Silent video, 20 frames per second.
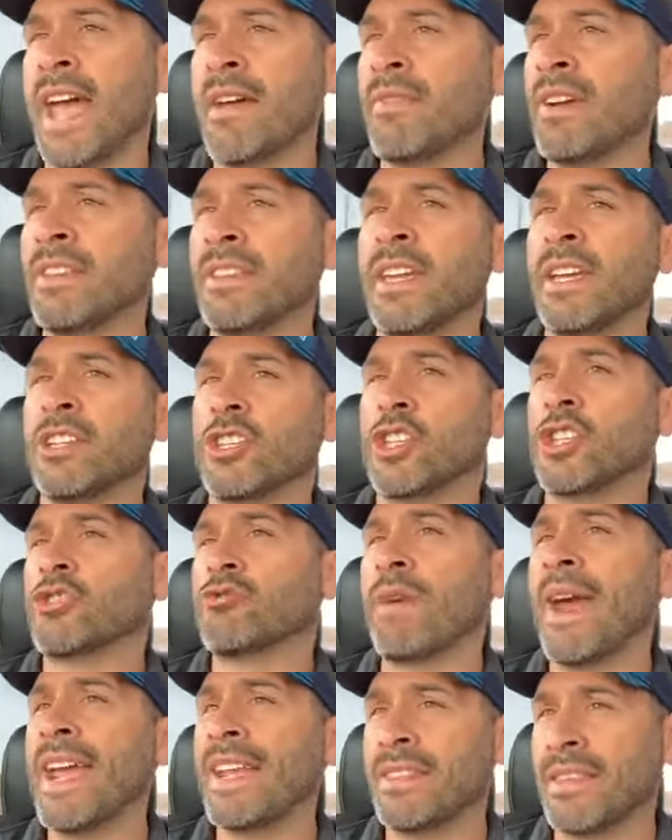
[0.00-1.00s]
Everything
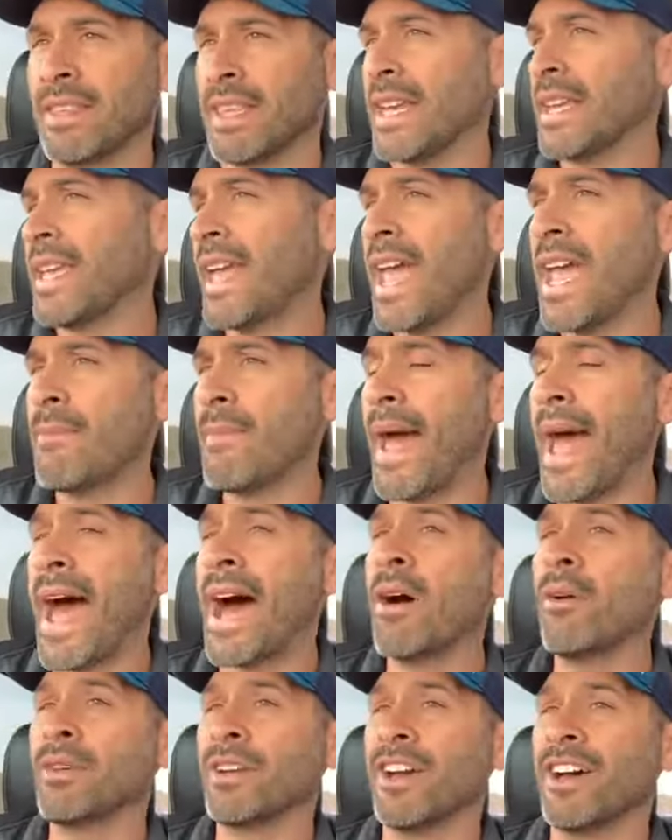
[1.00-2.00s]
strengthened and came
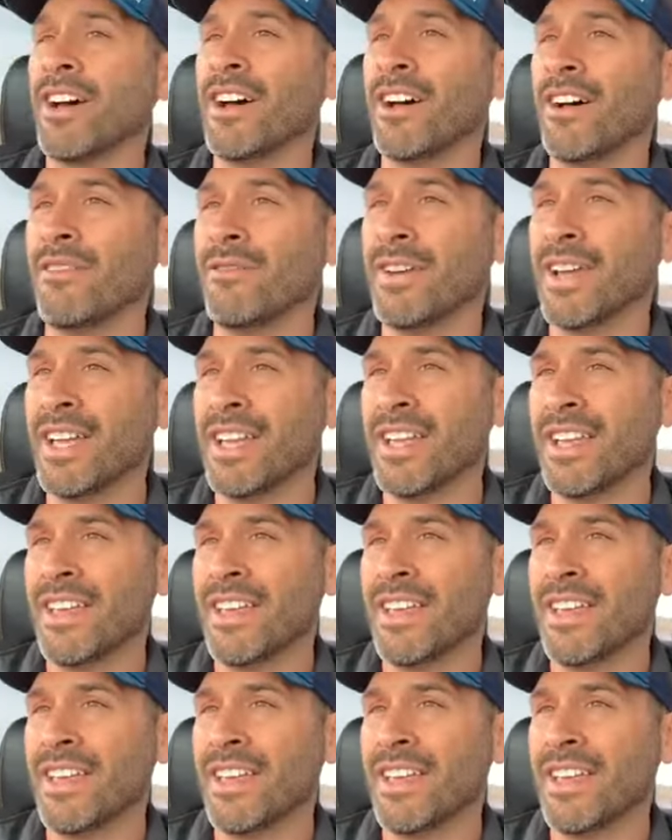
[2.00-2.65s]
out of